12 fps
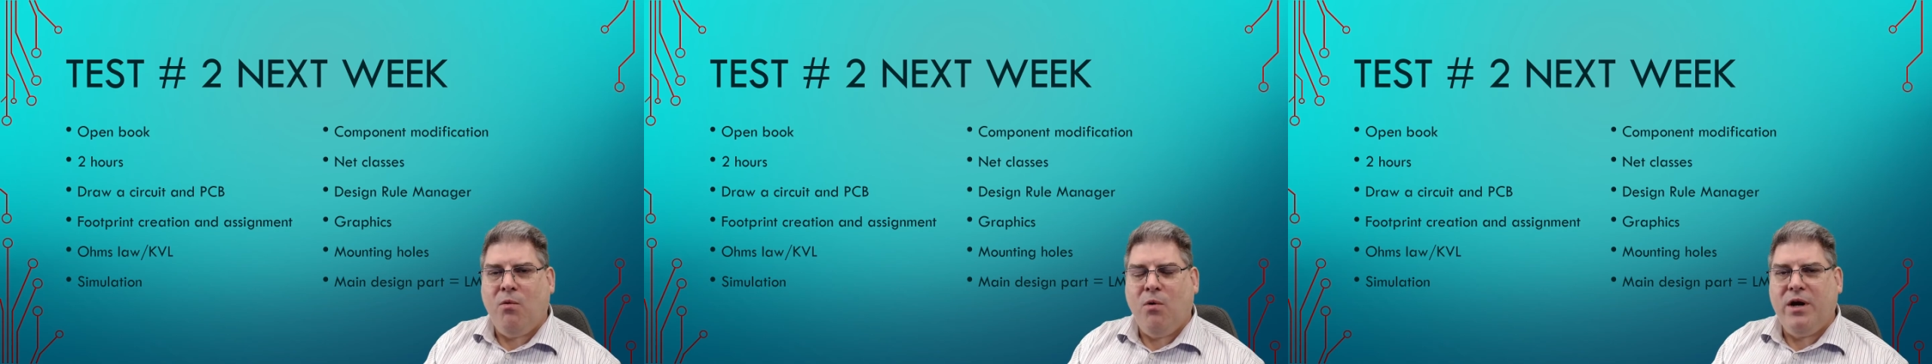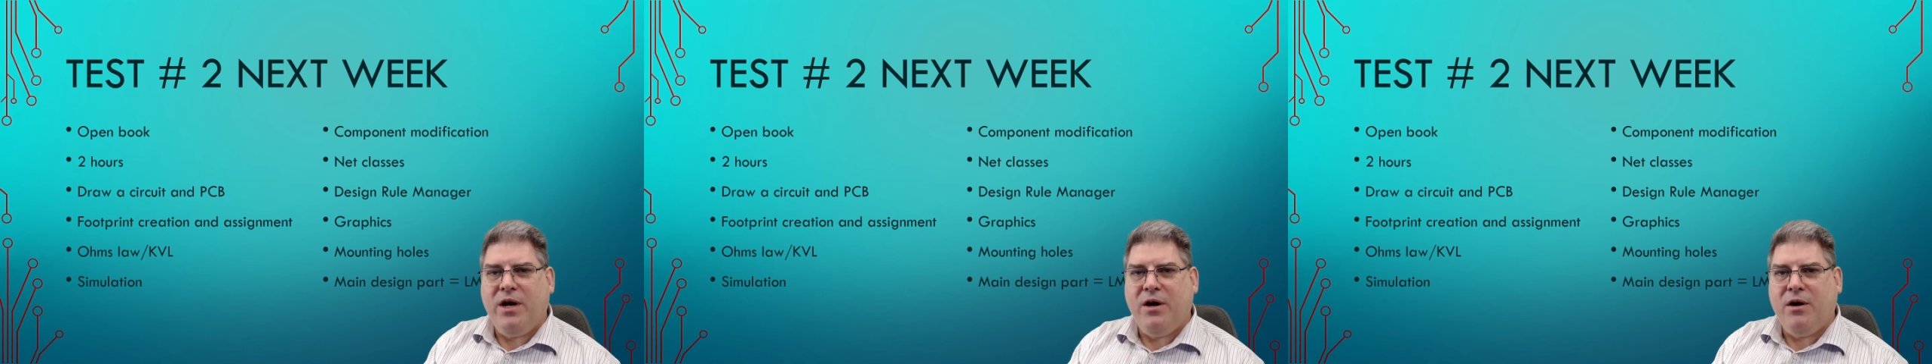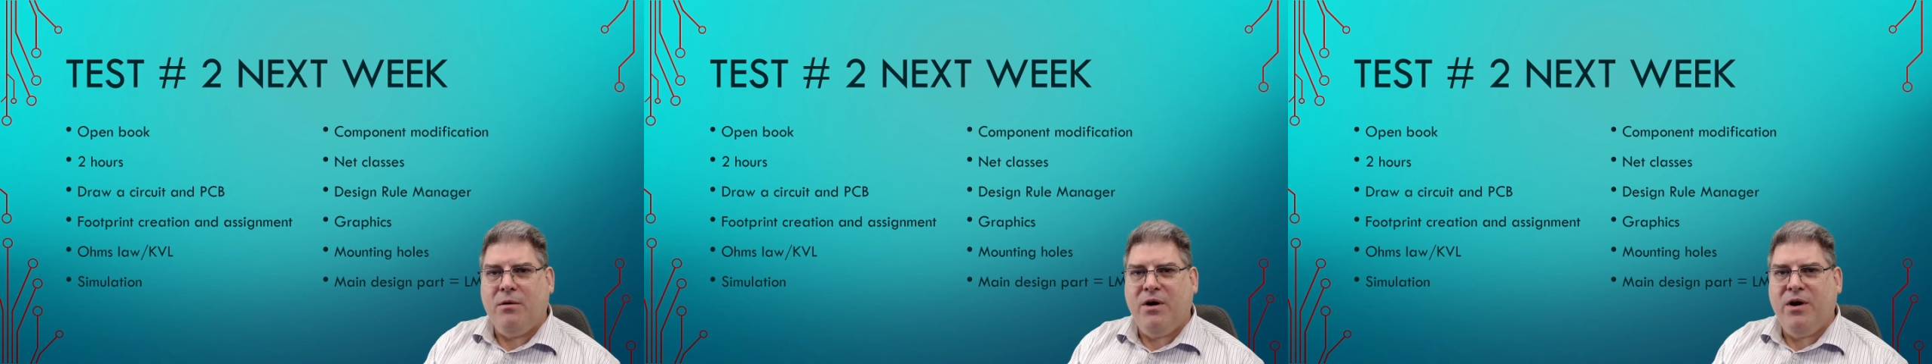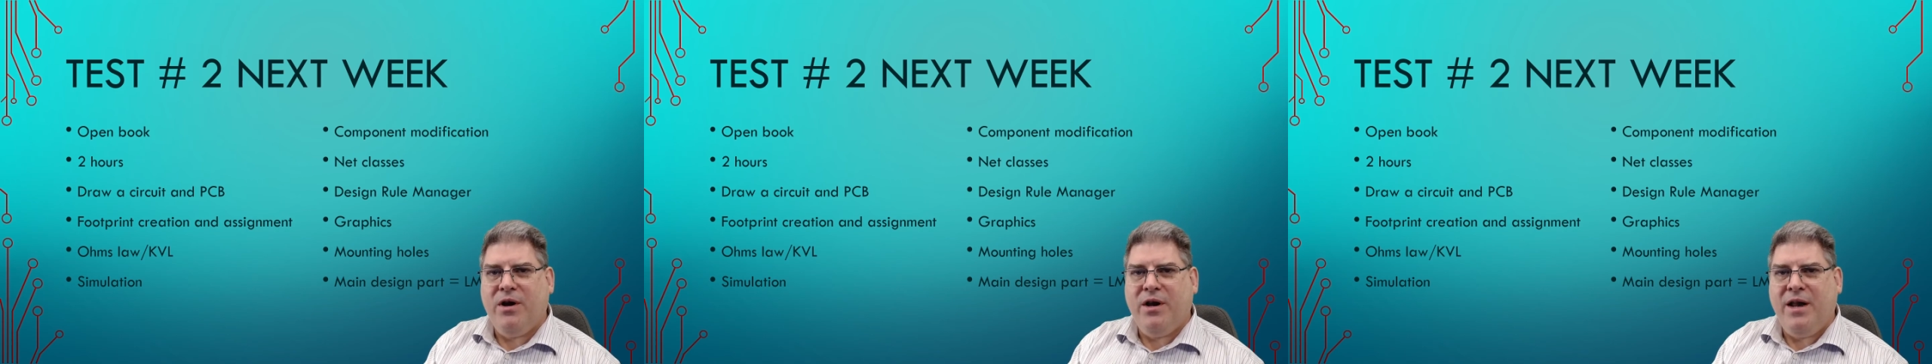I want to hear
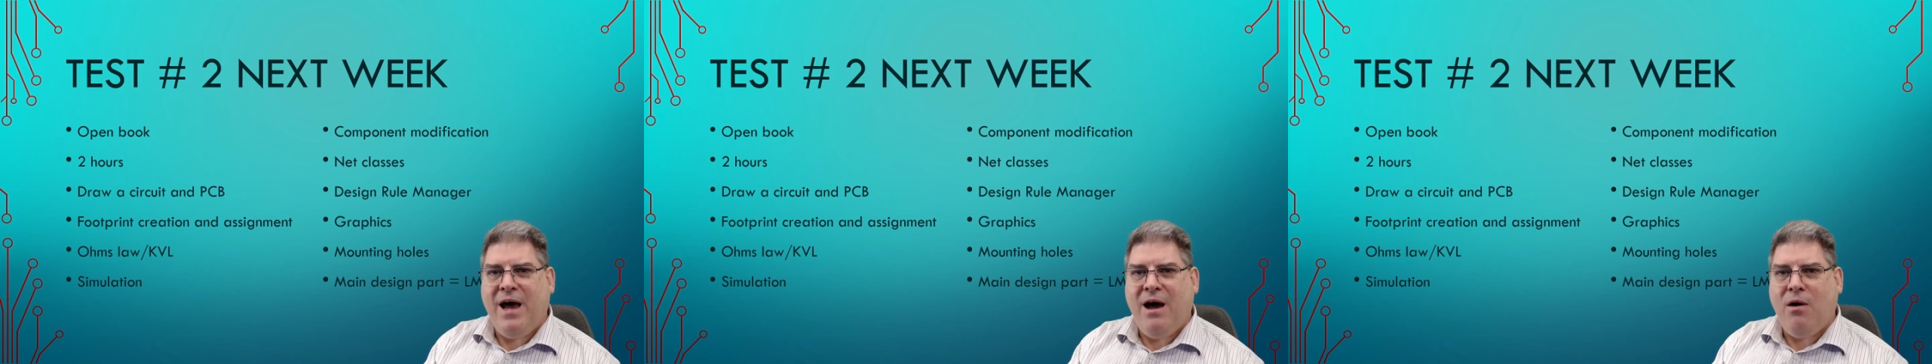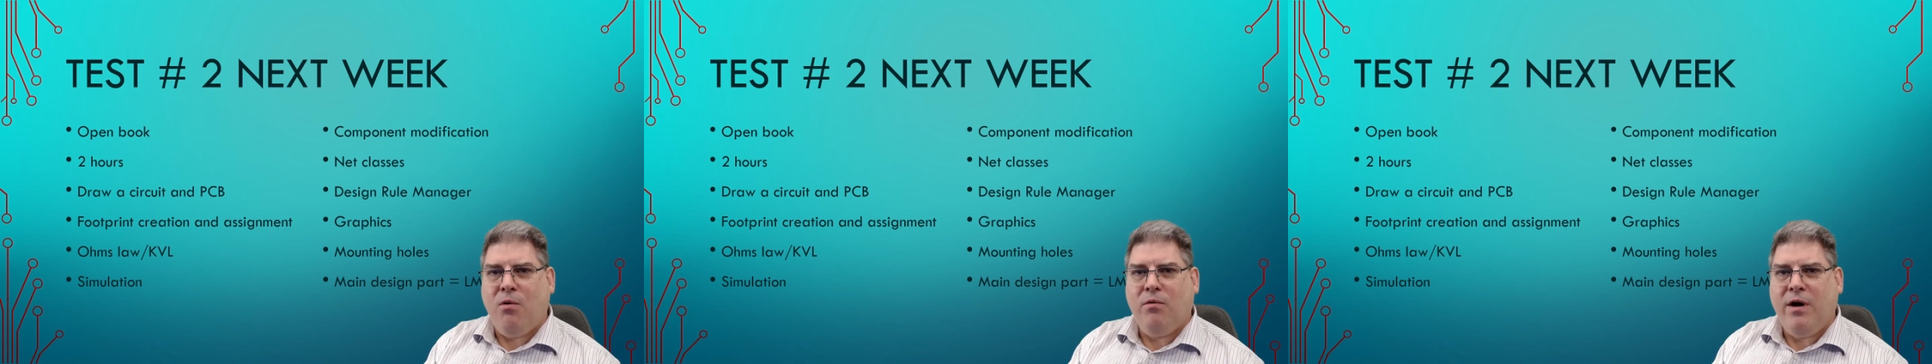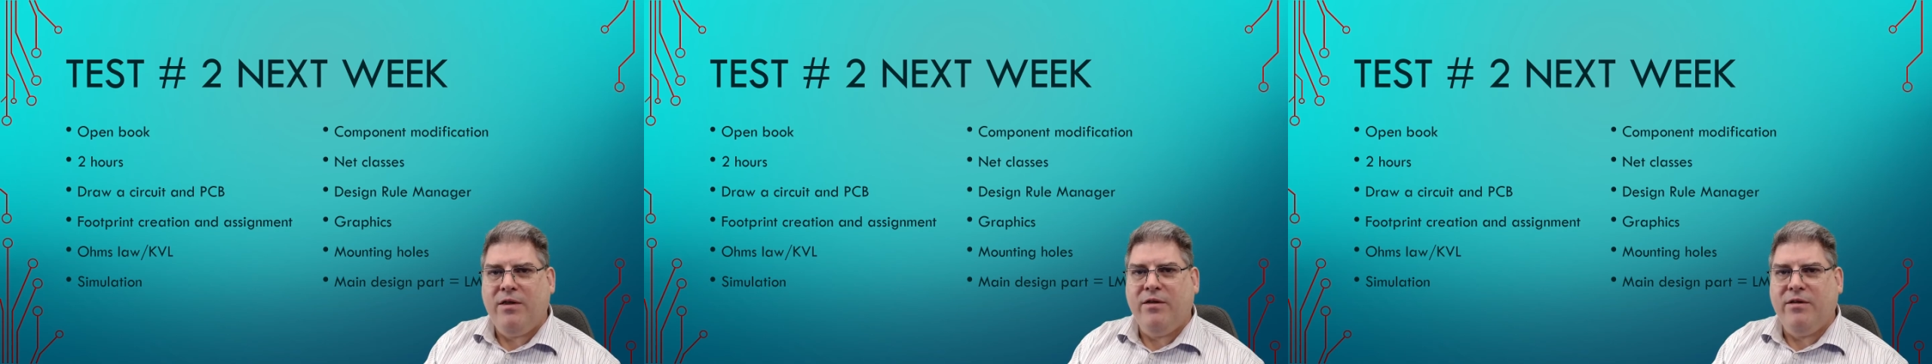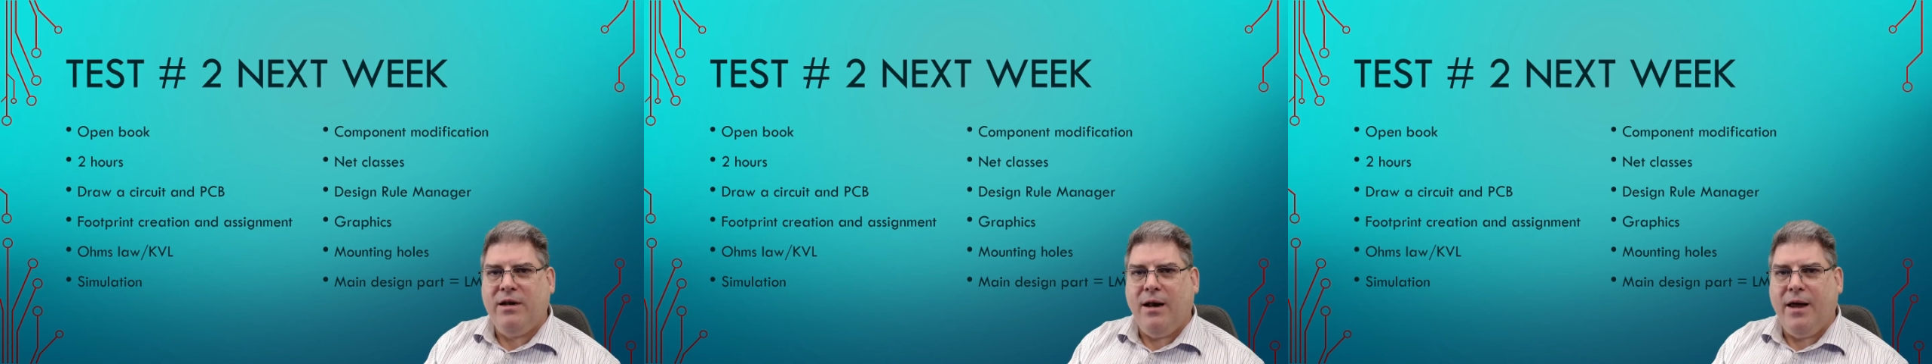about it now
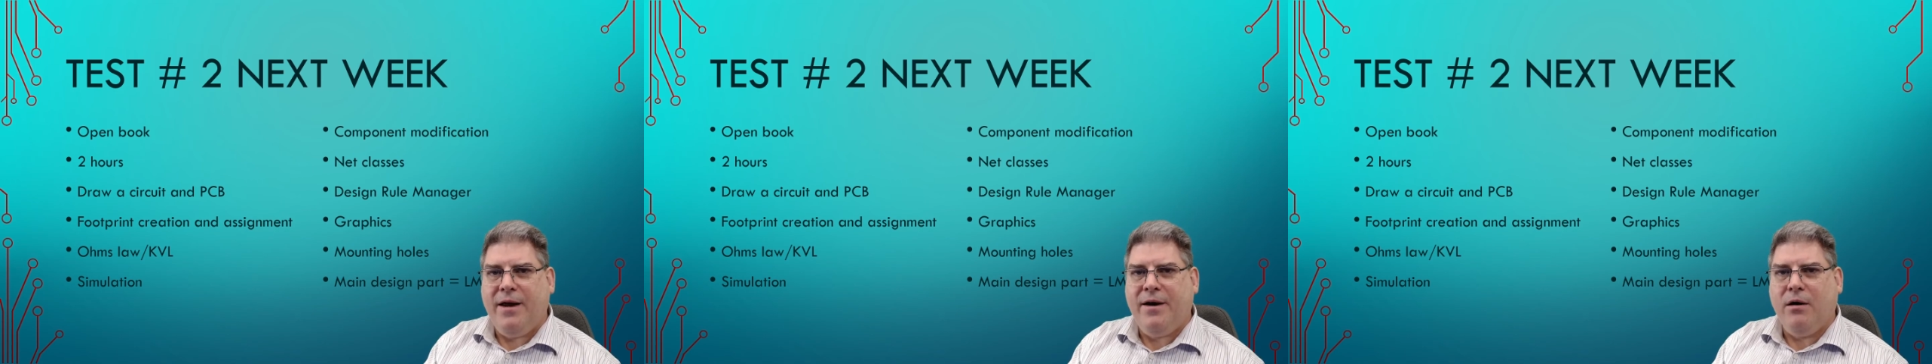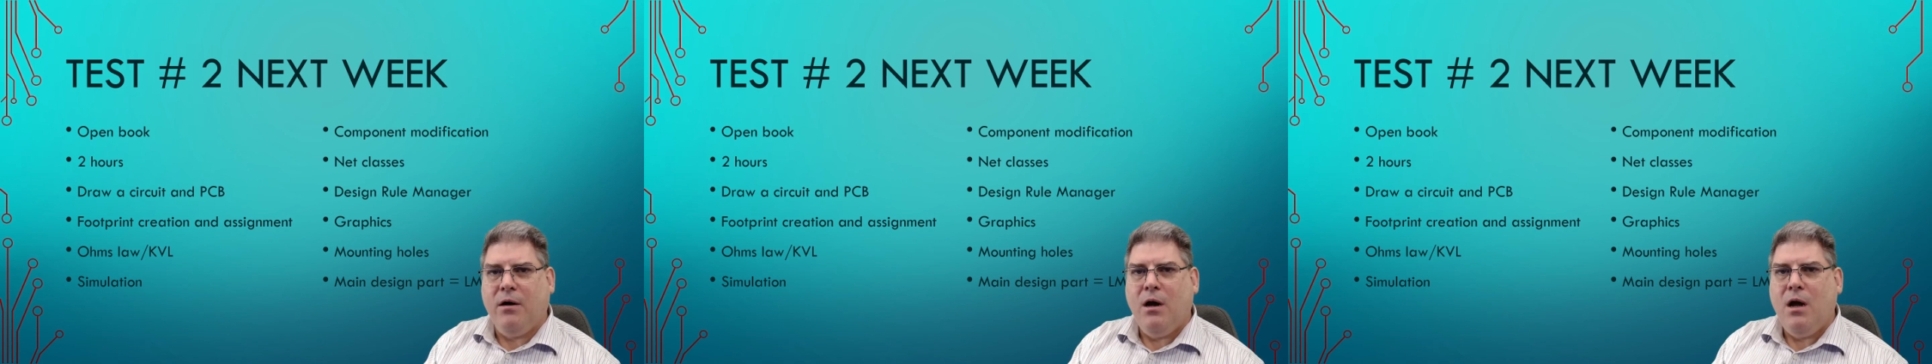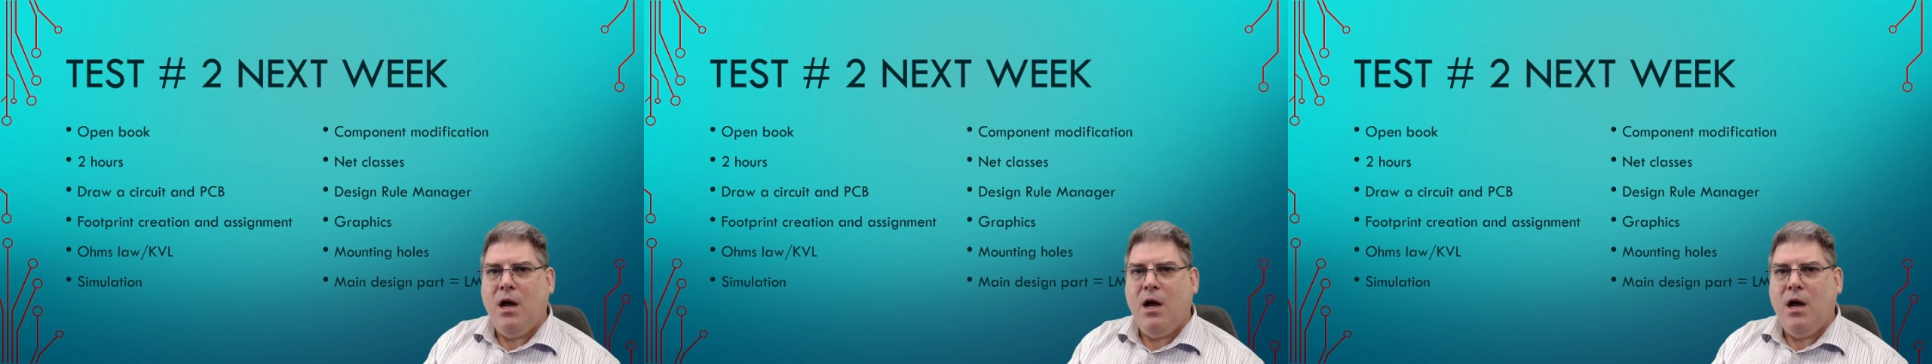rather than later.